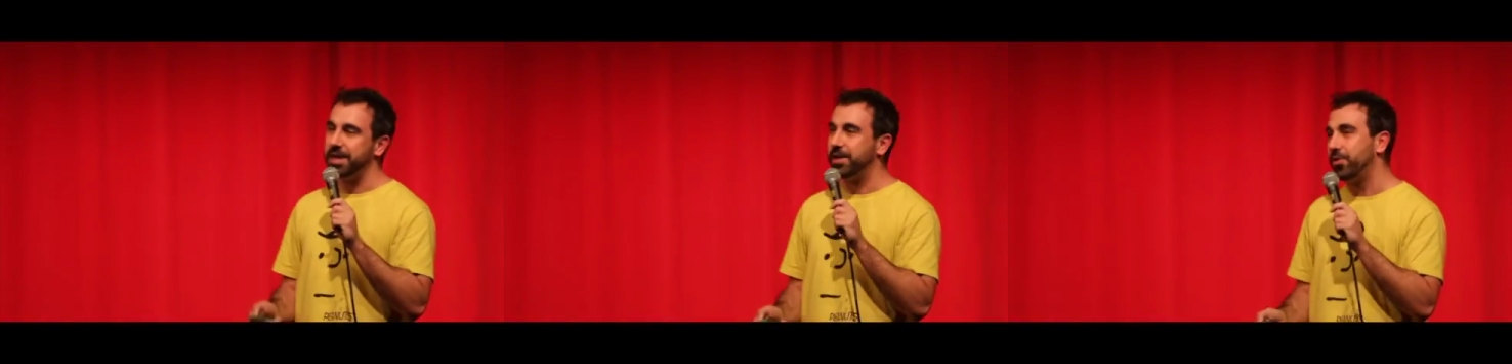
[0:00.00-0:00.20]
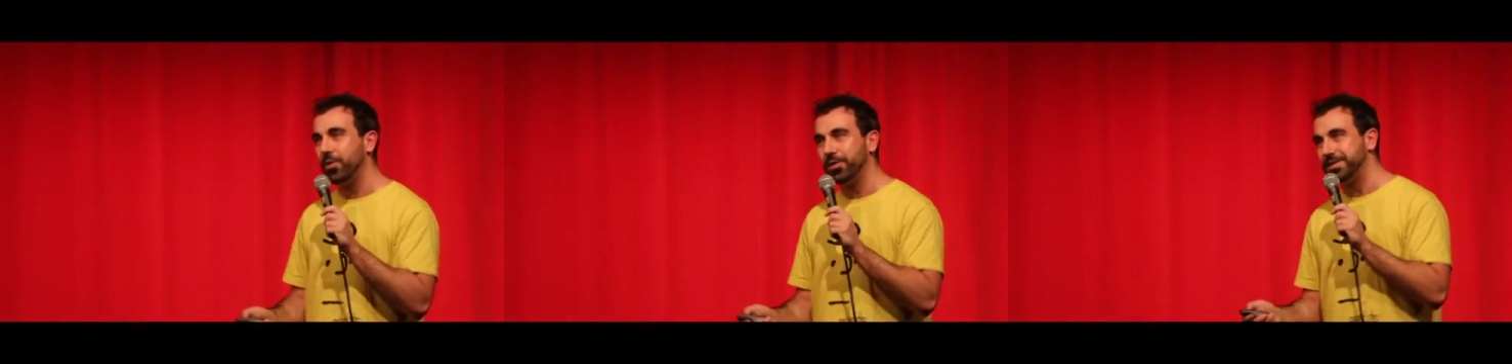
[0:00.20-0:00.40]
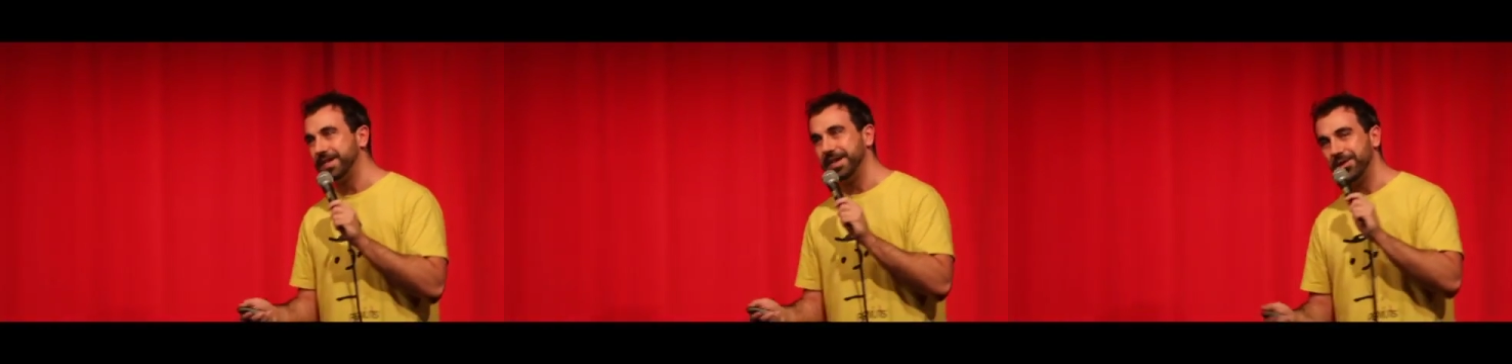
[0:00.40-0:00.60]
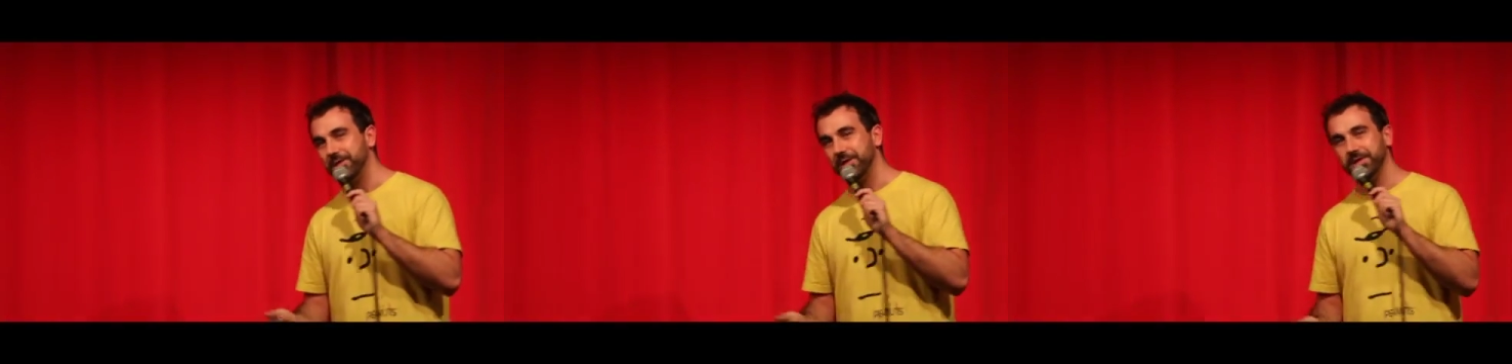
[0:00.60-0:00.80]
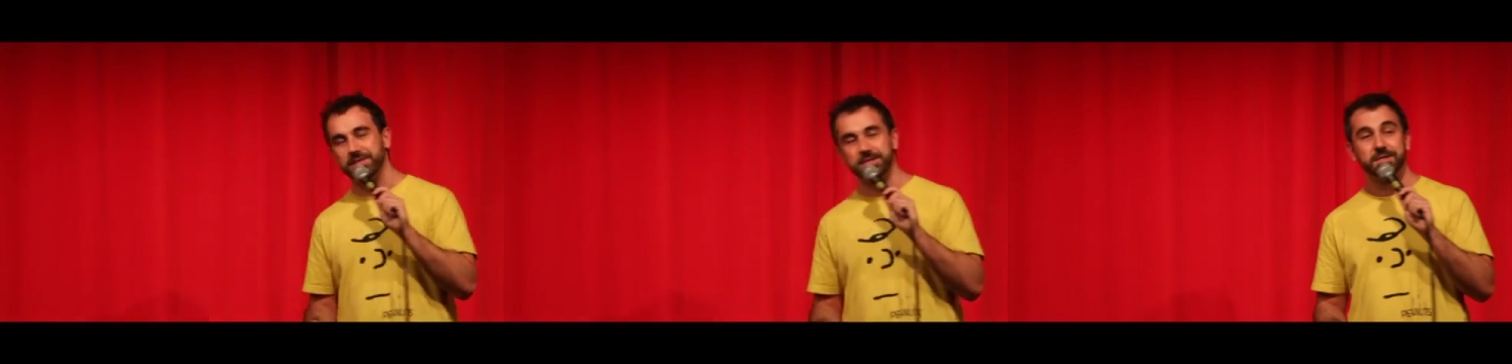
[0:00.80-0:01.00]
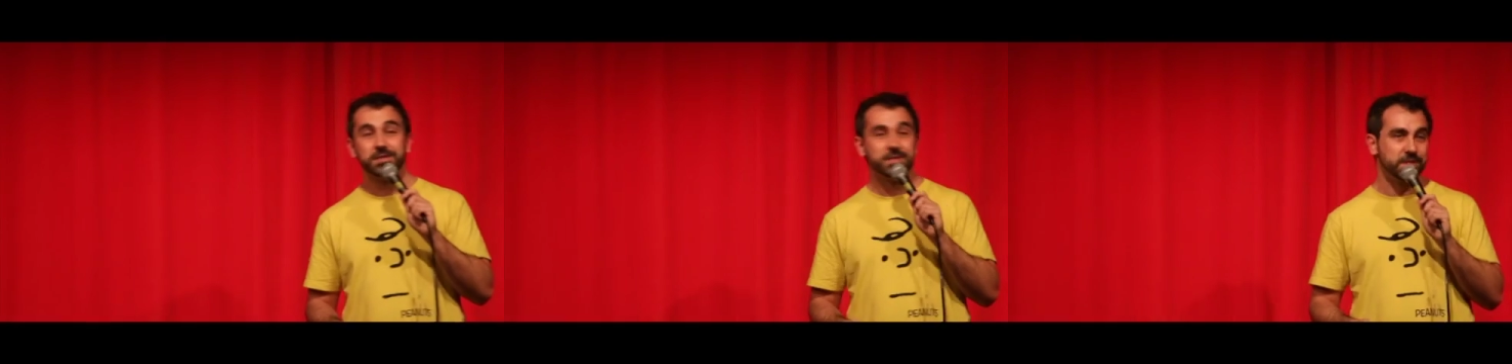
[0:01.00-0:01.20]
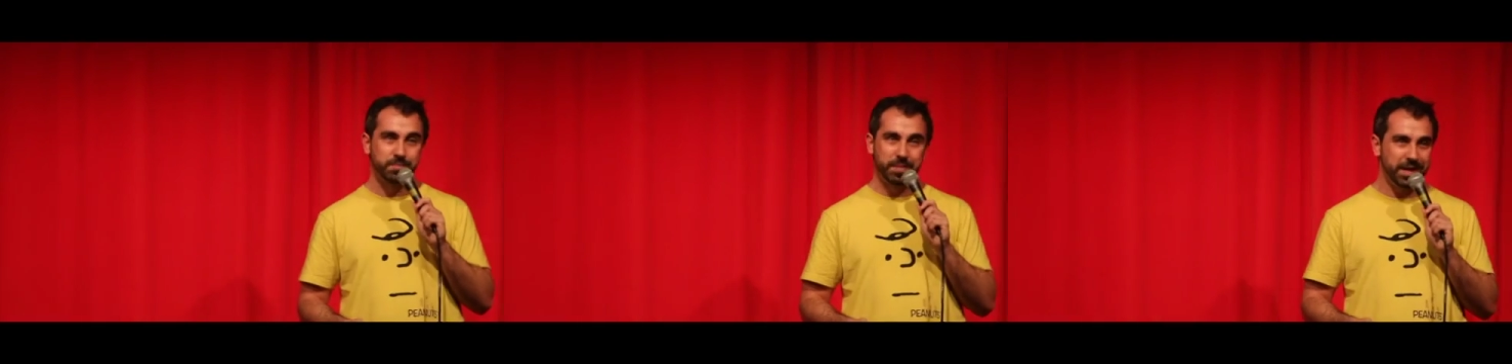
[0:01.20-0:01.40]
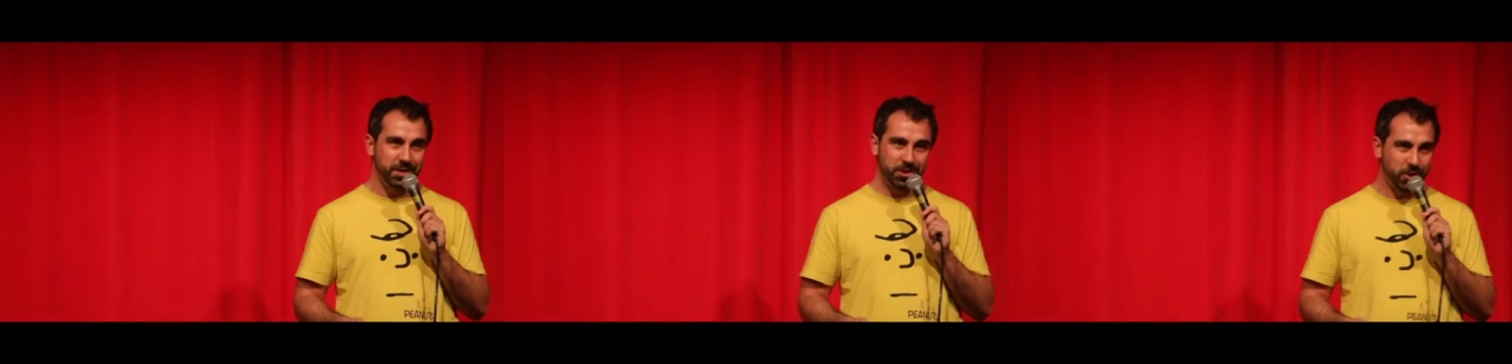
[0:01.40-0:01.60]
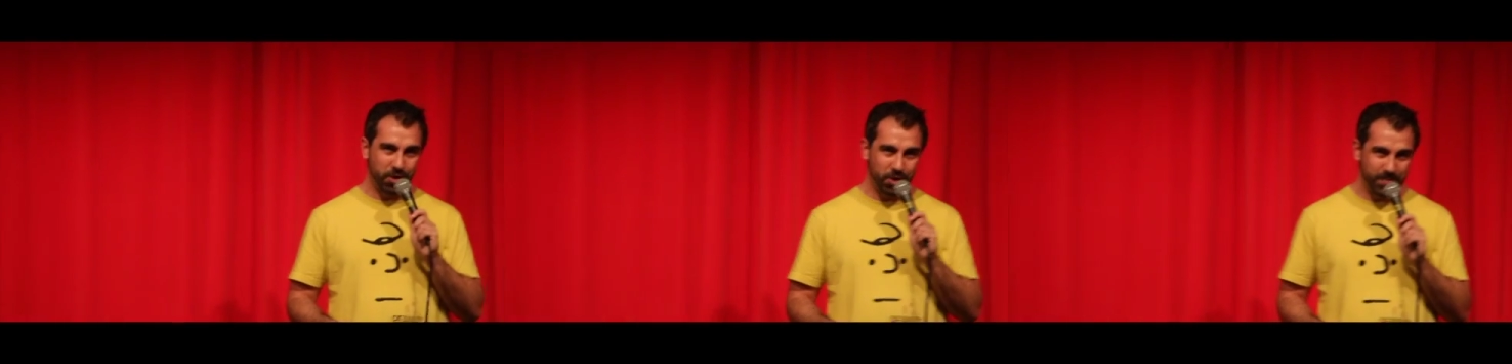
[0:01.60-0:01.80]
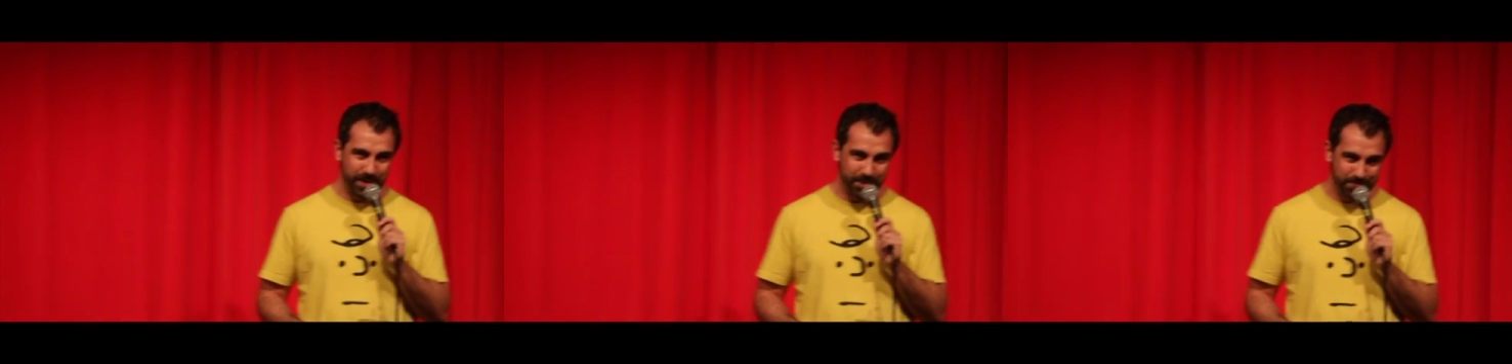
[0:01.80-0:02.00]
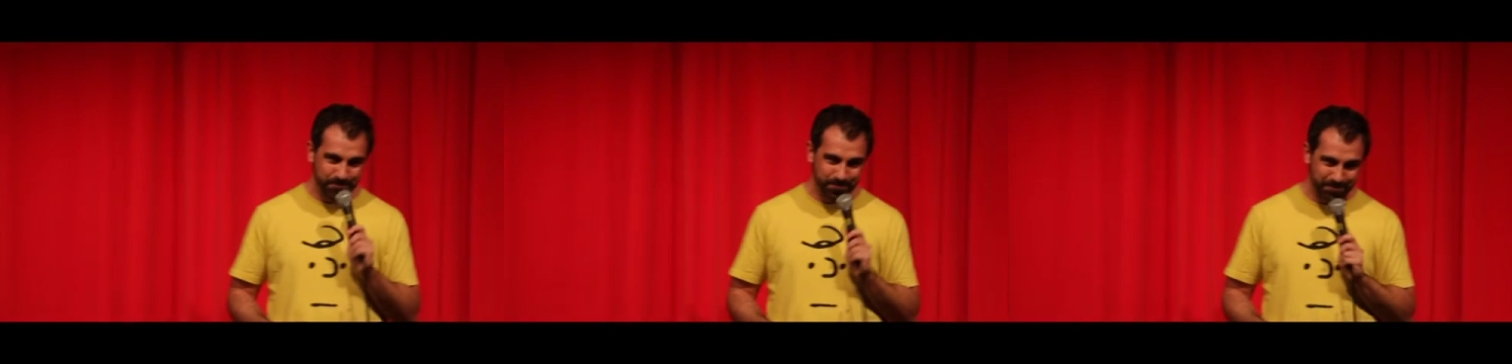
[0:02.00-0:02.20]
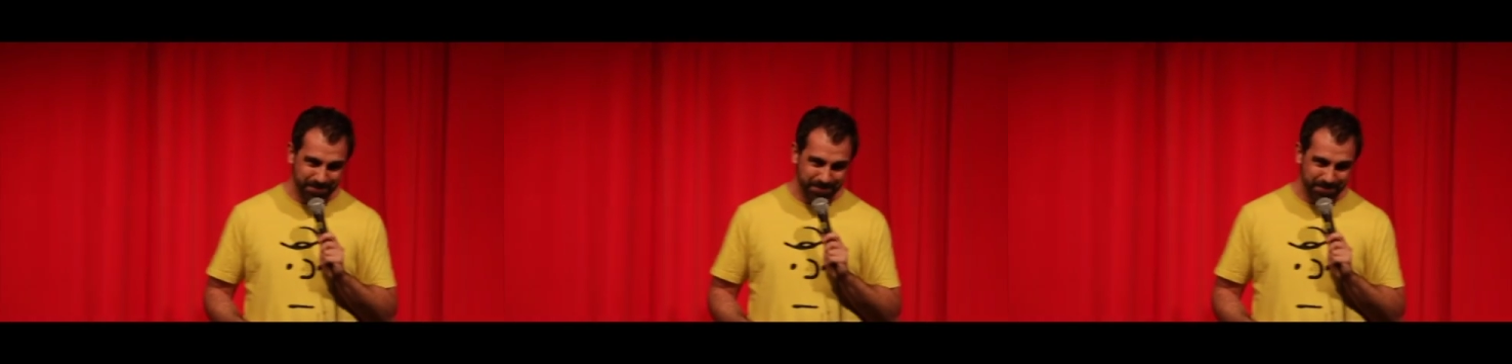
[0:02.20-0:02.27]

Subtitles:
cannot teach us to speak German.